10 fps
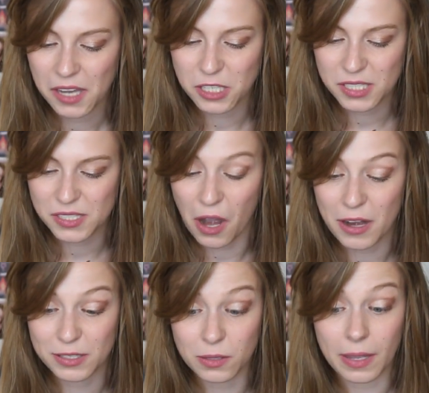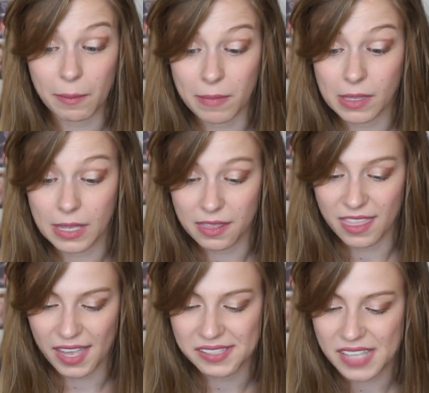I just started doing a million
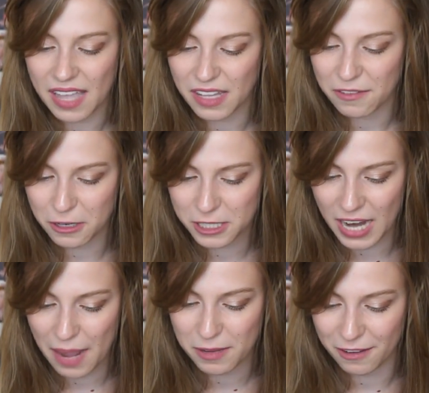things. I love your shop.